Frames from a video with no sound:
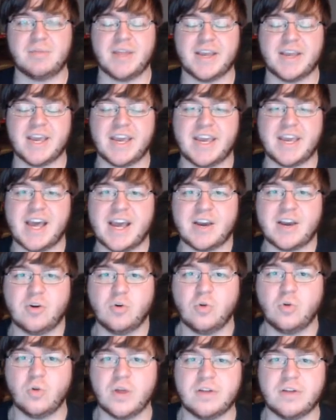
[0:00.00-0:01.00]
Like it got
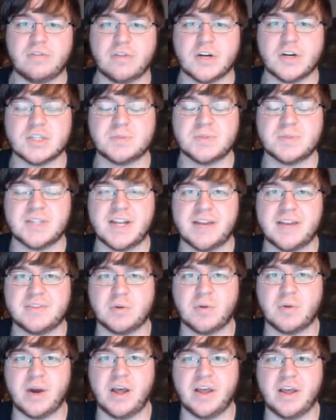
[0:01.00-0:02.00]
cool at first, but then after a
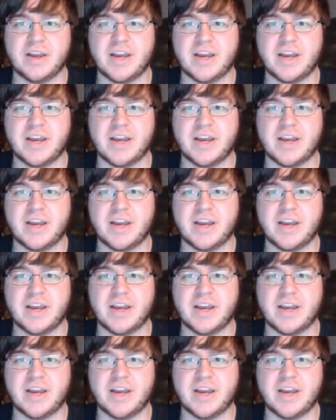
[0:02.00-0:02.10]
while,